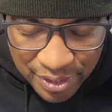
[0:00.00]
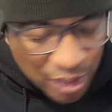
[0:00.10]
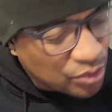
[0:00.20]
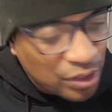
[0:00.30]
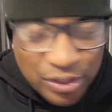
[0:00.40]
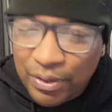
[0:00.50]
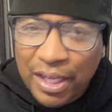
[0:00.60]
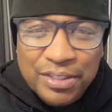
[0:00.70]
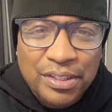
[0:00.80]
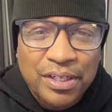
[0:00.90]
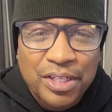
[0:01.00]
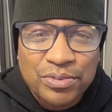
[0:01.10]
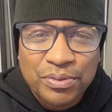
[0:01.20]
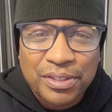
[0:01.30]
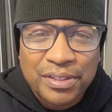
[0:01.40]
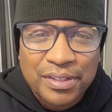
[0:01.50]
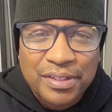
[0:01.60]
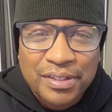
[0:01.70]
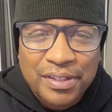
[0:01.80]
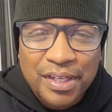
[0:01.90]
I'll talk to you guys in the next one.
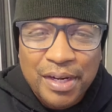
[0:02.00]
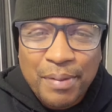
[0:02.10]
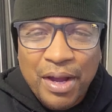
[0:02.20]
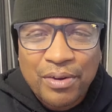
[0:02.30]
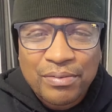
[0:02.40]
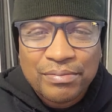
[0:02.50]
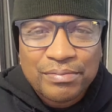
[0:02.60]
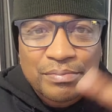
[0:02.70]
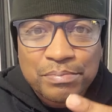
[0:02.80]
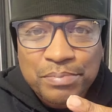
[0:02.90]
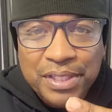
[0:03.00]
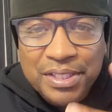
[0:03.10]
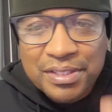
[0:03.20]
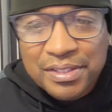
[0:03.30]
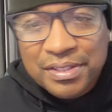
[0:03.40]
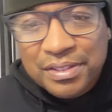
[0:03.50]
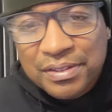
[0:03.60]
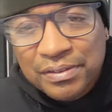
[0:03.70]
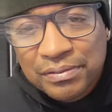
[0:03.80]
And I'm out. Peace.